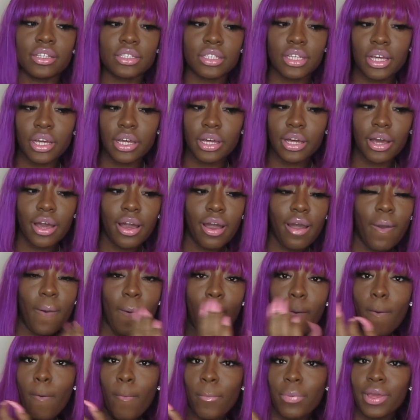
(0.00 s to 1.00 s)
And yeah,
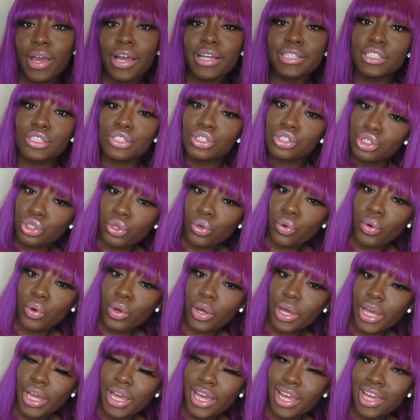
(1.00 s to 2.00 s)
hope you guys
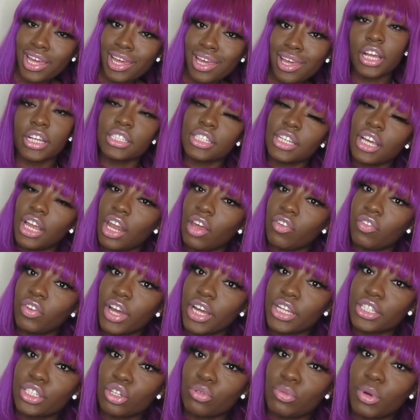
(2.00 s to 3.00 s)
enjoy. And yeah, I love
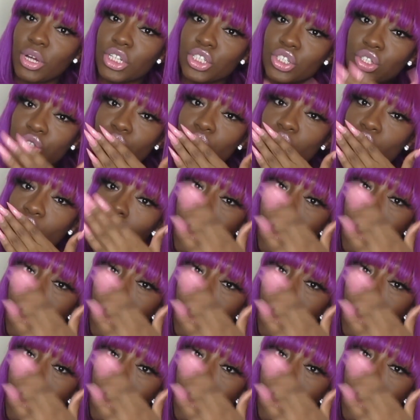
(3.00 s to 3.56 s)
you guys so much.